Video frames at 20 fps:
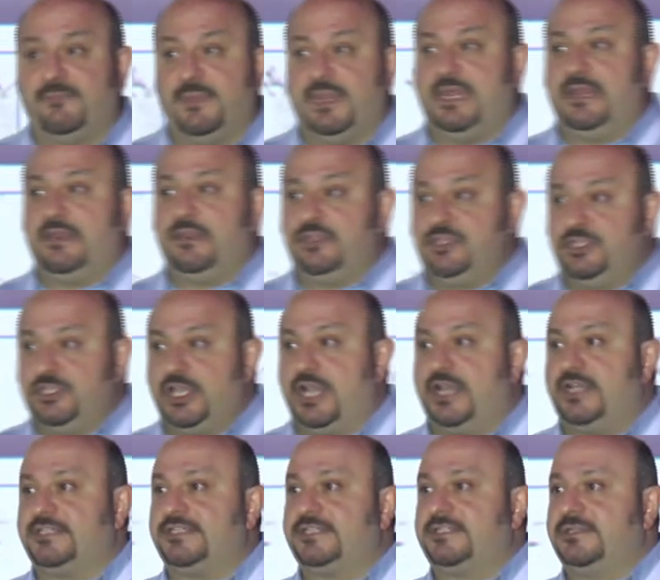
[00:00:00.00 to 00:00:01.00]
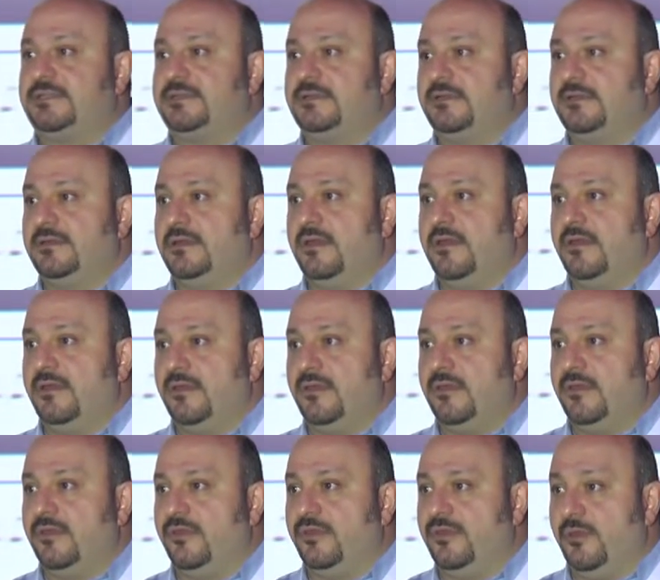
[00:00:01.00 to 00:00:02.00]
me just
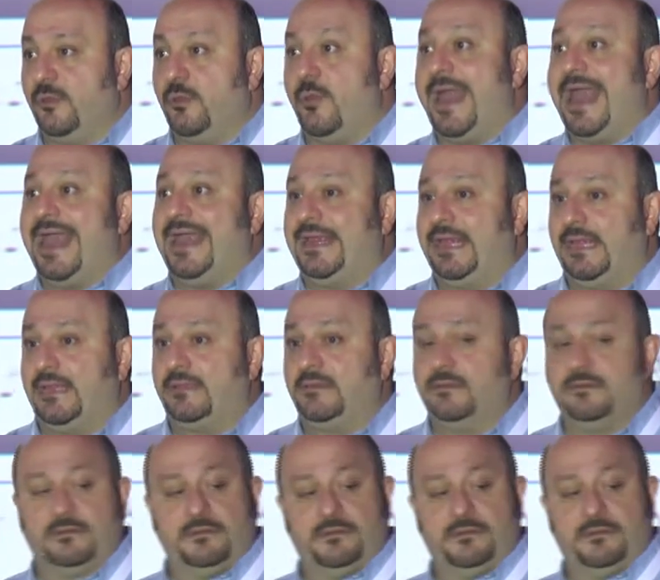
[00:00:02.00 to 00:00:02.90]
the wagon,